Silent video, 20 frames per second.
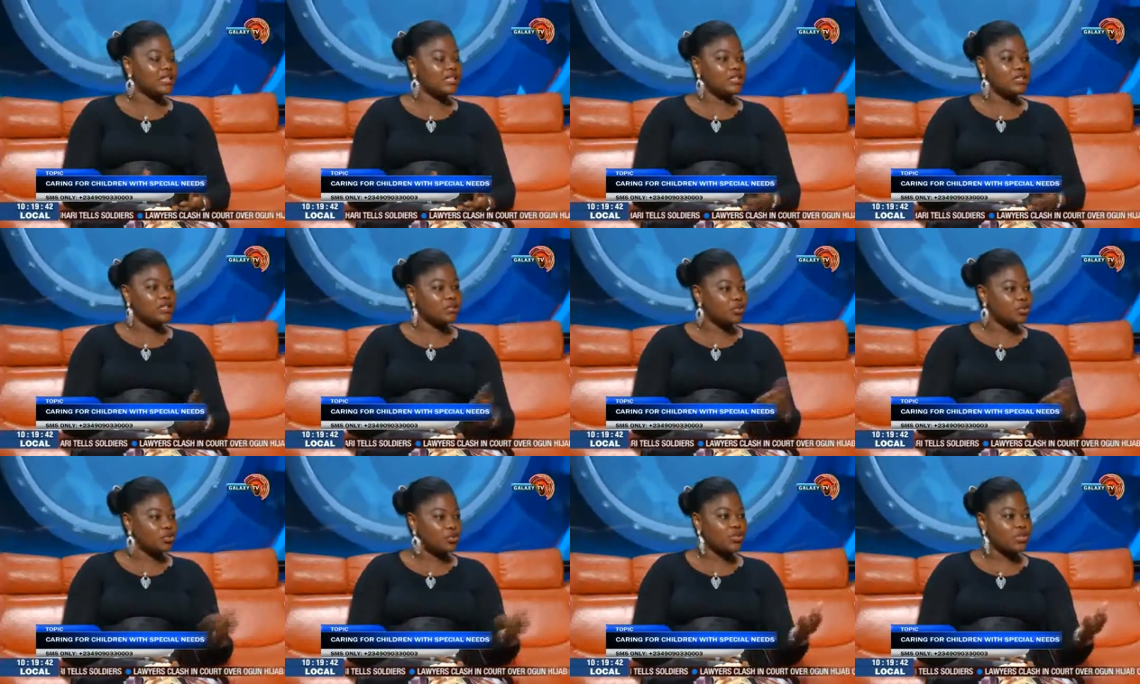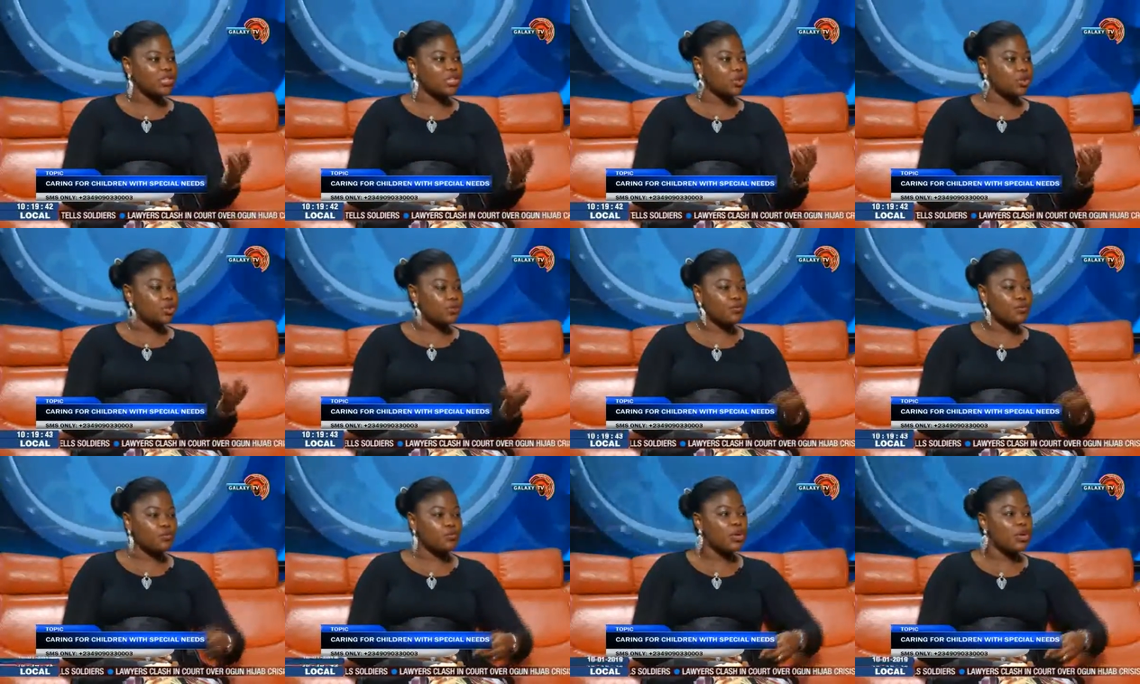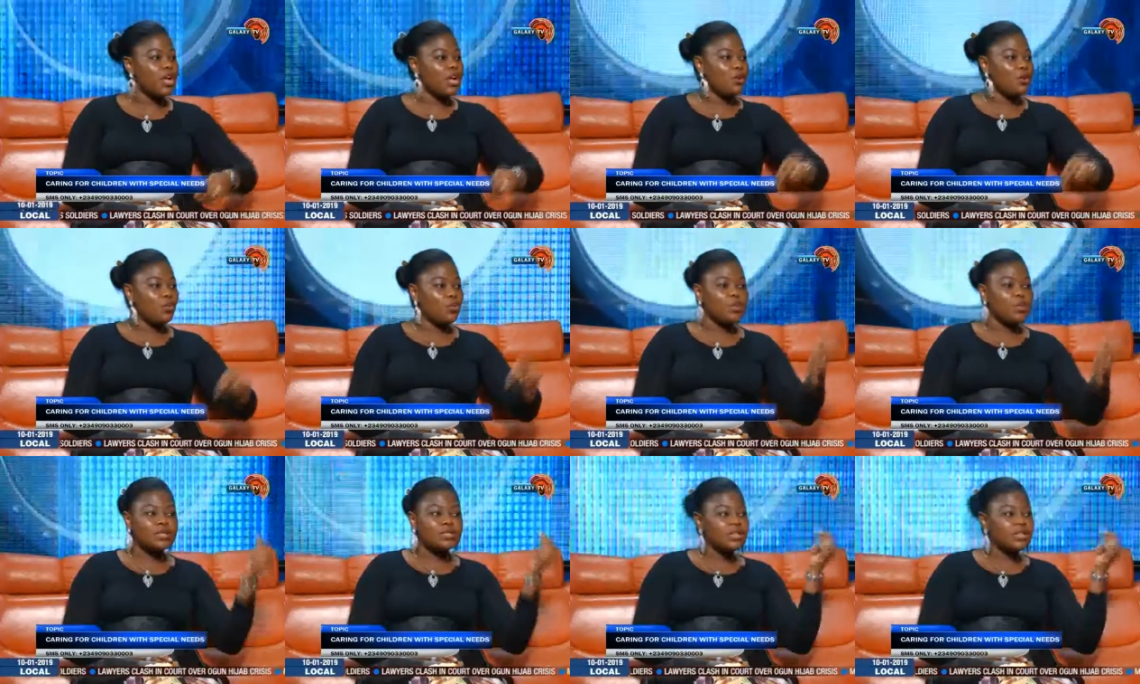It's not just enough to
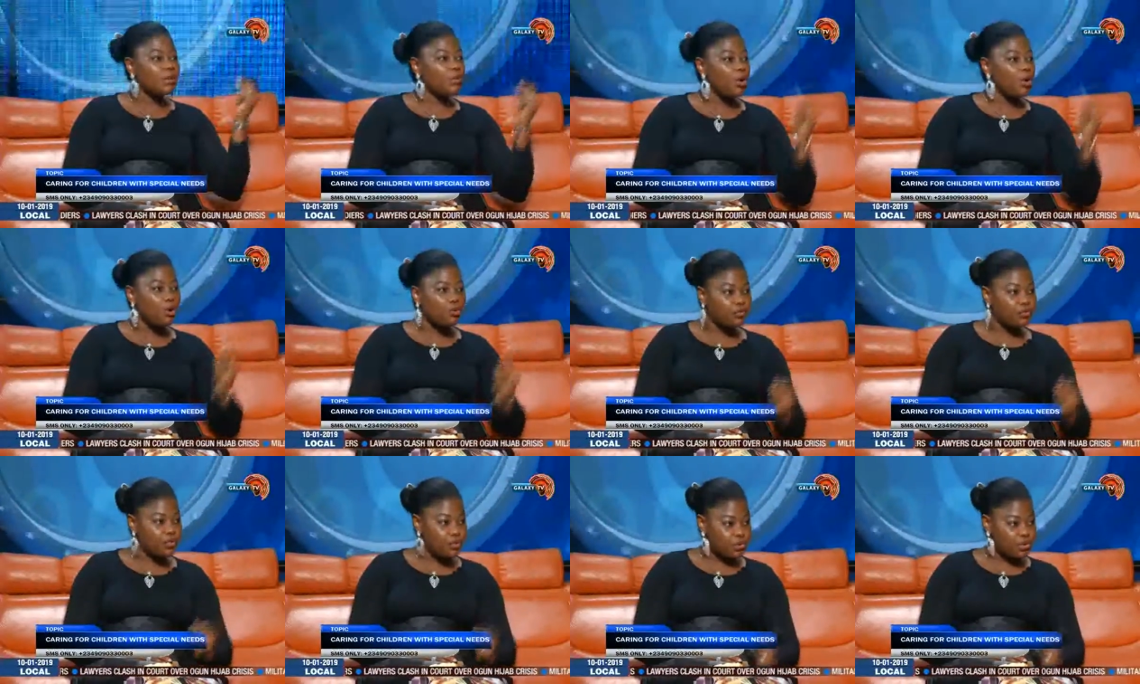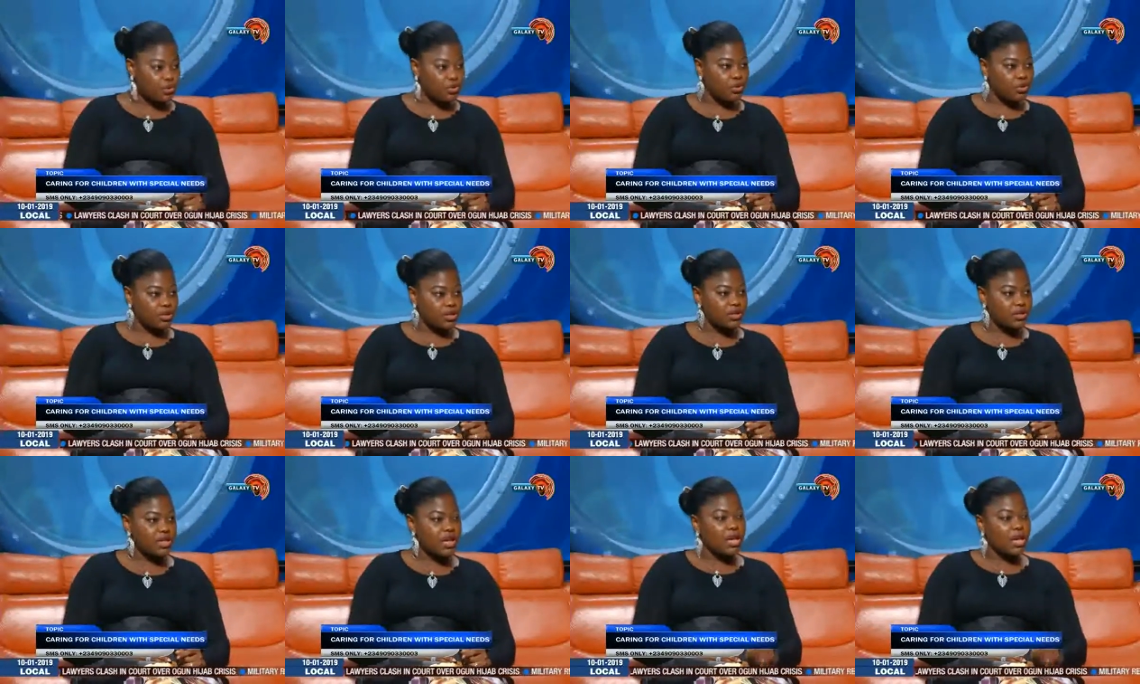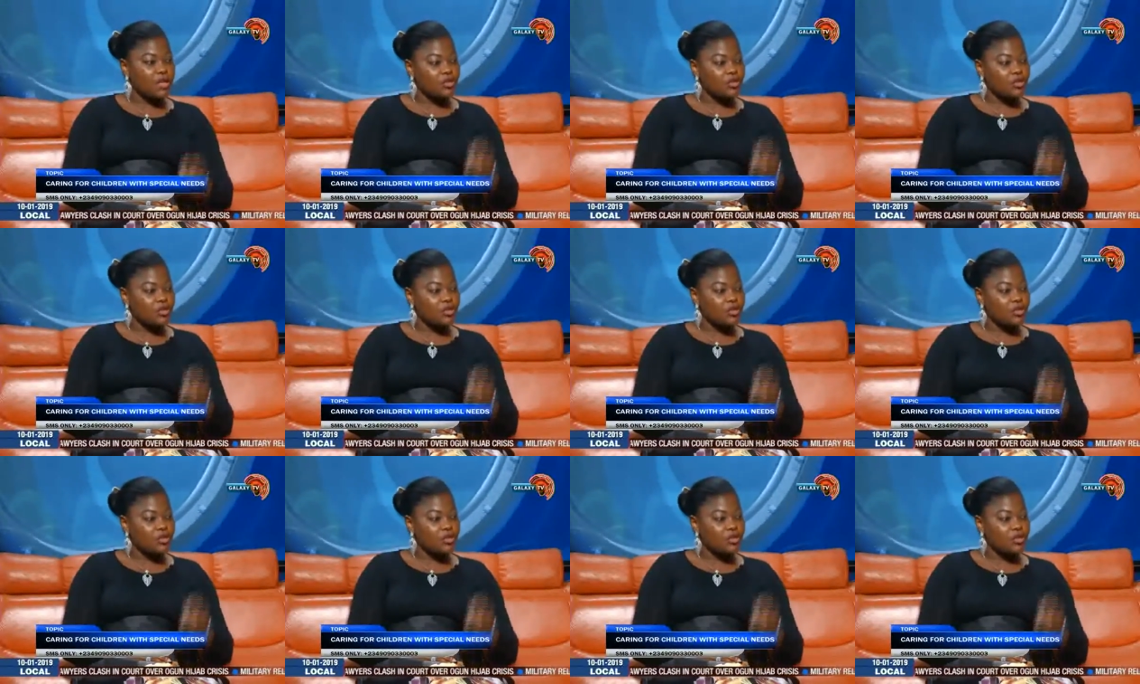whisk them off the streets.